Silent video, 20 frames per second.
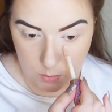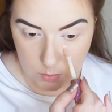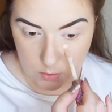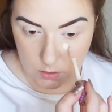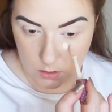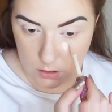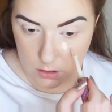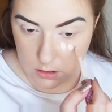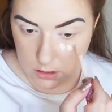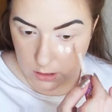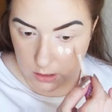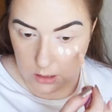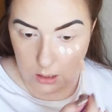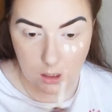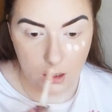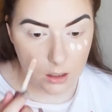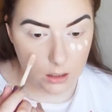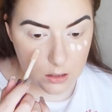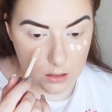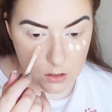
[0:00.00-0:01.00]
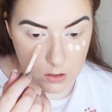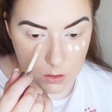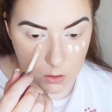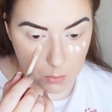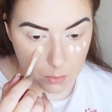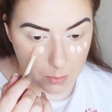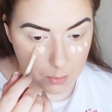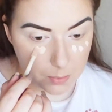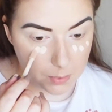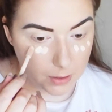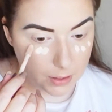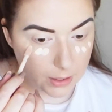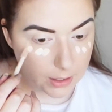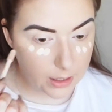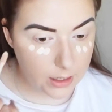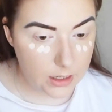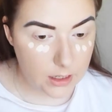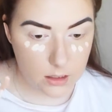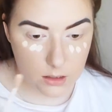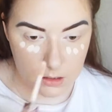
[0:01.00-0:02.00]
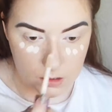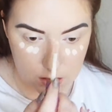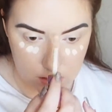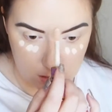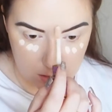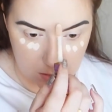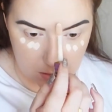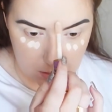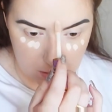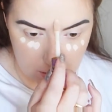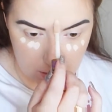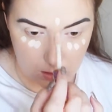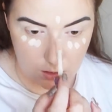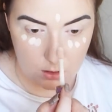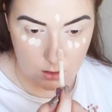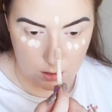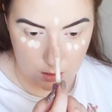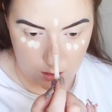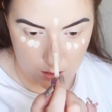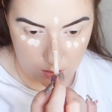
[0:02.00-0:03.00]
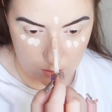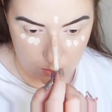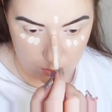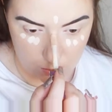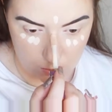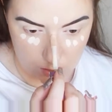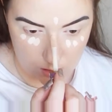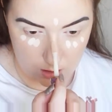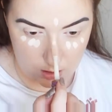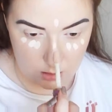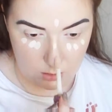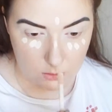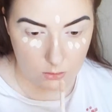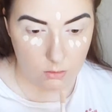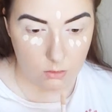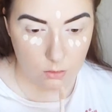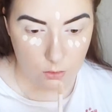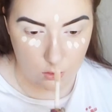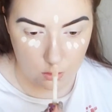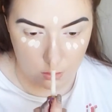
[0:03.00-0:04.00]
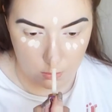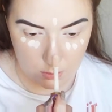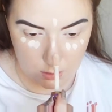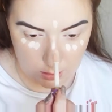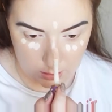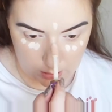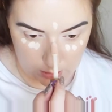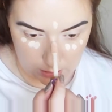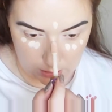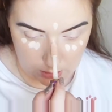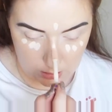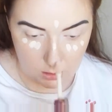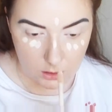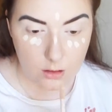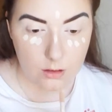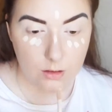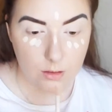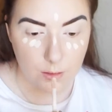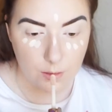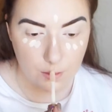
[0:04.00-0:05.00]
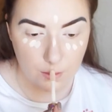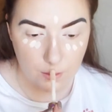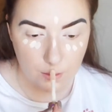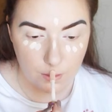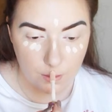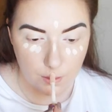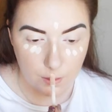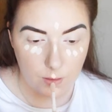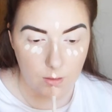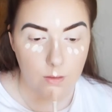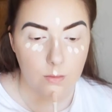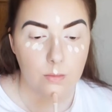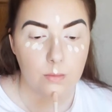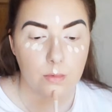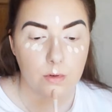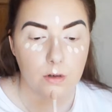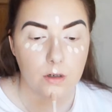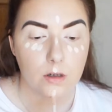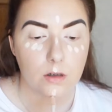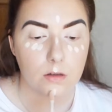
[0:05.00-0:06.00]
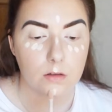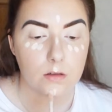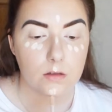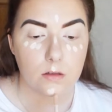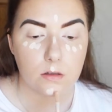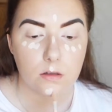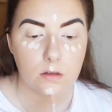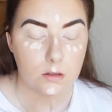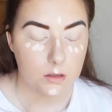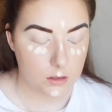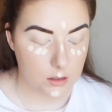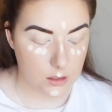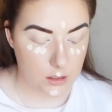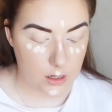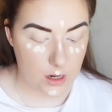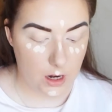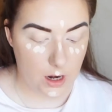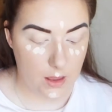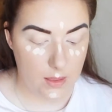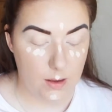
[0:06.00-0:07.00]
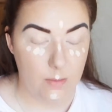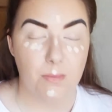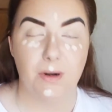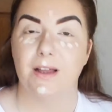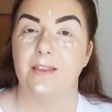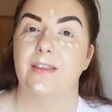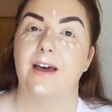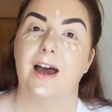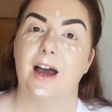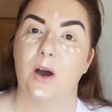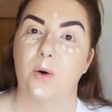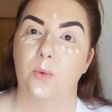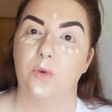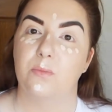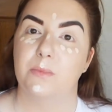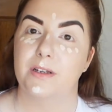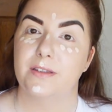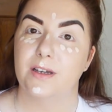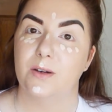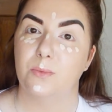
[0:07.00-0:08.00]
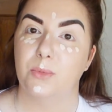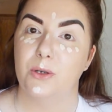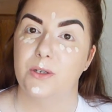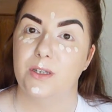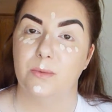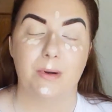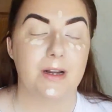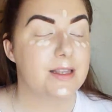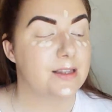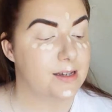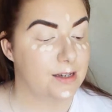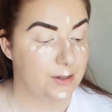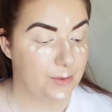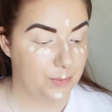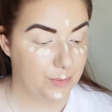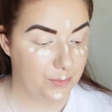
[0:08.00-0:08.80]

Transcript: I'm just going to stick a little bit where I normally put concealer and then blend that out with my damp beauty blender.